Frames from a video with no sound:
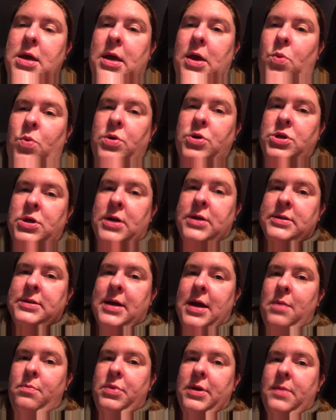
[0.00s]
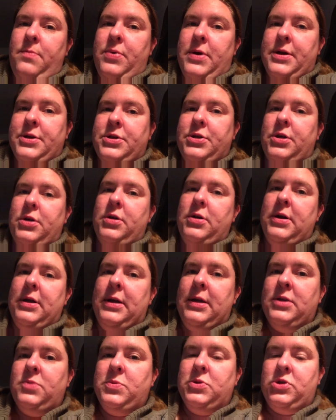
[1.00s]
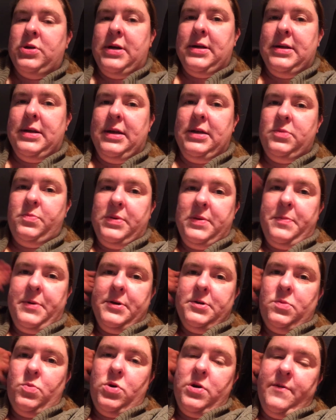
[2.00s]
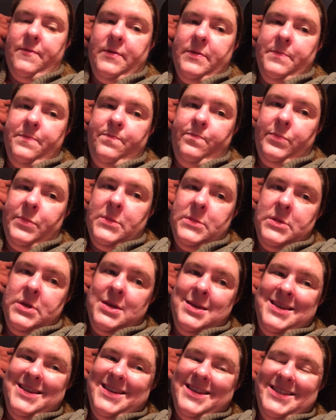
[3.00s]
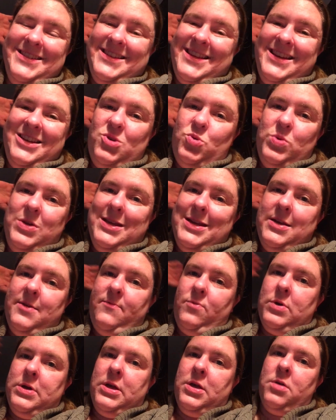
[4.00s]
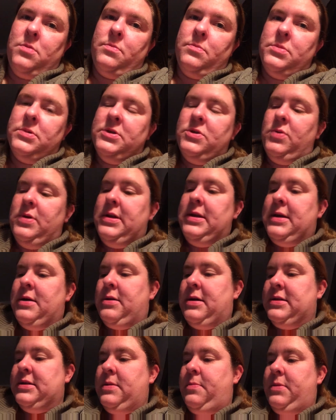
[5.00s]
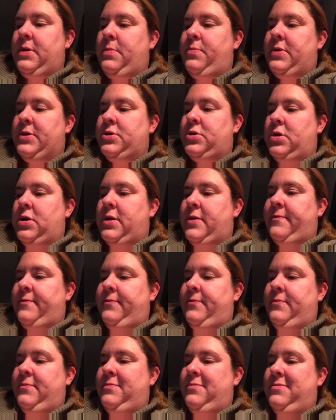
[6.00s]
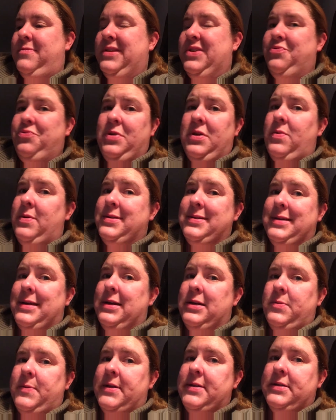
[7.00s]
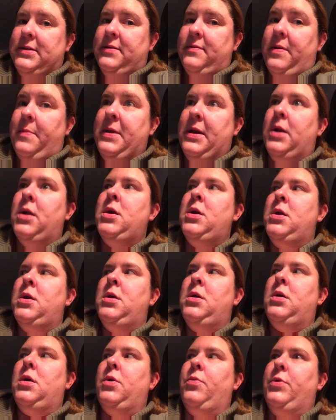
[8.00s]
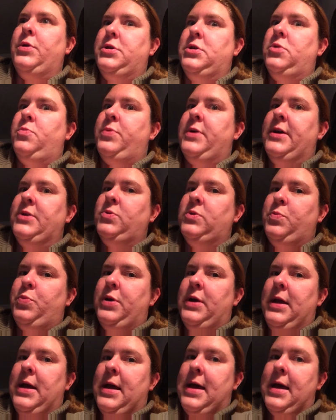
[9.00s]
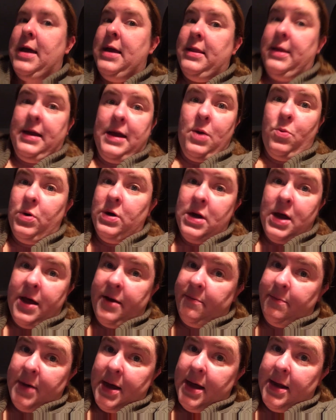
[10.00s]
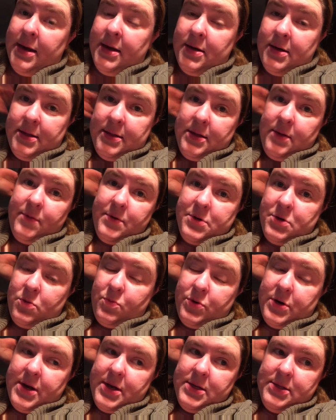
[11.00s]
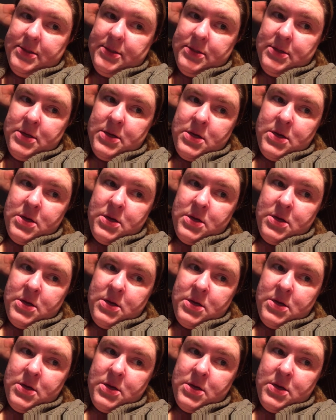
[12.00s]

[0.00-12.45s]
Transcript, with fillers: And with John's high blood pressure, and he's been trying to take his blood pressure more often, I decided to get it for him. So he now has a blood pressure cuff it really wasn't that expensive. I mean, original price was pretty high. Like I would not have bought it at the original price,